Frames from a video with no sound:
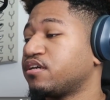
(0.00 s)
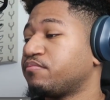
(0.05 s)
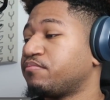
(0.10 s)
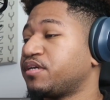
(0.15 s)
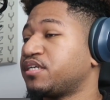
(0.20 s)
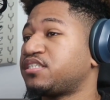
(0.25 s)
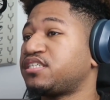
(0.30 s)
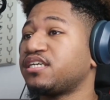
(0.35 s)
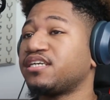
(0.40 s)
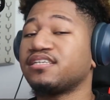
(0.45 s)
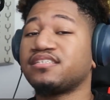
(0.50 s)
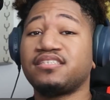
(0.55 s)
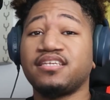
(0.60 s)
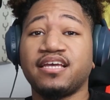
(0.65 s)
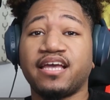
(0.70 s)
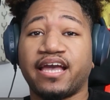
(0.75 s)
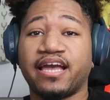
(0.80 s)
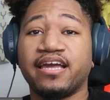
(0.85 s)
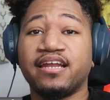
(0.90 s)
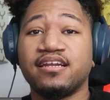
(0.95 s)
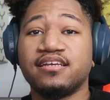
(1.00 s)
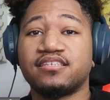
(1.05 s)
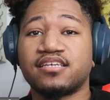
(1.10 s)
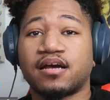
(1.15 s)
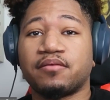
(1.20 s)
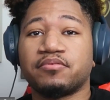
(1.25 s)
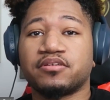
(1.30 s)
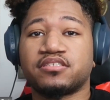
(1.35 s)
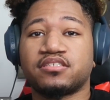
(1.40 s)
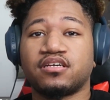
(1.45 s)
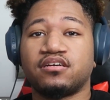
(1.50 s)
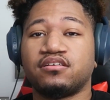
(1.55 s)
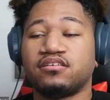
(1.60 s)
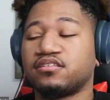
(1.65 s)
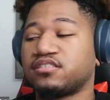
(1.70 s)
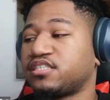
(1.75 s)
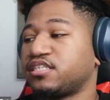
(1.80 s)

Man, she can sing any type of song.